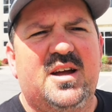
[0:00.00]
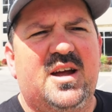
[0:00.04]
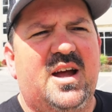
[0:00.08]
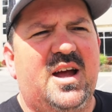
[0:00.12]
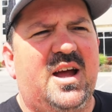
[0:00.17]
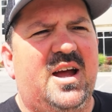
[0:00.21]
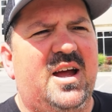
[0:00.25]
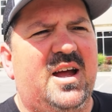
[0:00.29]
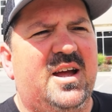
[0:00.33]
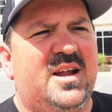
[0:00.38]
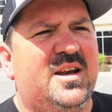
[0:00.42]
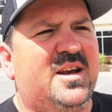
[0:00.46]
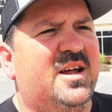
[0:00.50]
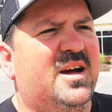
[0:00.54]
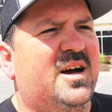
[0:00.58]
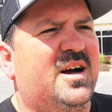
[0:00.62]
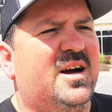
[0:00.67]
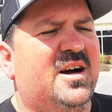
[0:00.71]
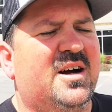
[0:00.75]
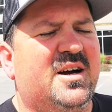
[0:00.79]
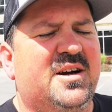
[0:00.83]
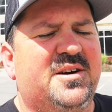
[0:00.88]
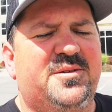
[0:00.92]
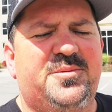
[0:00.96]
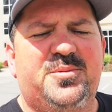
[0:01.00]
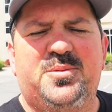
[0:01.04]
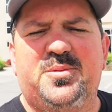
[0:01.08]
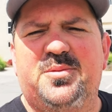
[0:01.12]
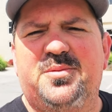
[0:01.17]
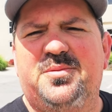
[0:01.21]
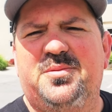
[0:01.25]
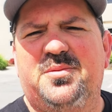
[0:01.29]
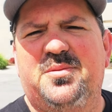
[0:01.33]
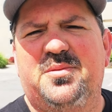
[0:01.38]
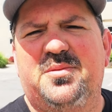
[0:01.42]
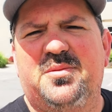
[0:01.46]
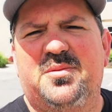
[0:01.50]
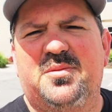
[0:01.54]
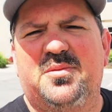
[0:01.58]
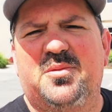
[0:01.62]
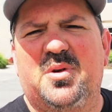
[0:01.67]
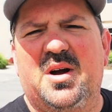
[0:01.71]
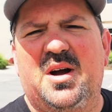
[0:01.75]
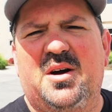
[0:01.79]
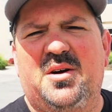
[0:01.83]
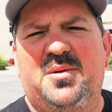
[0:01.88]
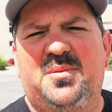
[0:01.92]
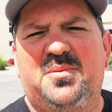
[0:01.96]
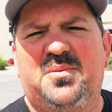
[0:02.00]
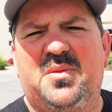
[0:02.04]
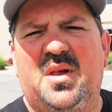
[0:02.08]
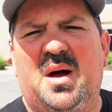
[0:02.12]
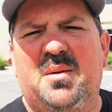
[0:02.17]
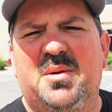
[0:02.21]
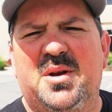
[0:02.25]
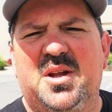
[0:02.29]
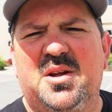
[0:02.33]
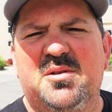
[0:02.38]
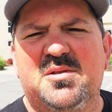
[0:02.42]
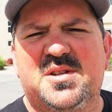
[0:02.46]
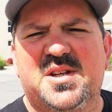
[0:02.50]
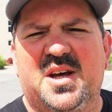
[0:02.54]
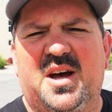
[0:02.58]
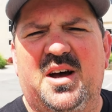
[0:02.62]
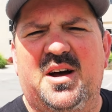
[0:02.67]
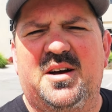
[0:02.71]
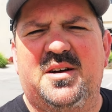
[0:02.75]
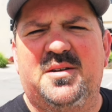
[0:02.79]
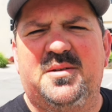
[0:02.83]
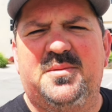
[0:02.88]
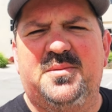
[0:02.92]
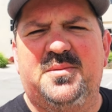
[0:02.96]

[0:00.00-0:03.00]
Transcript: And uh, well, I'm in Utah.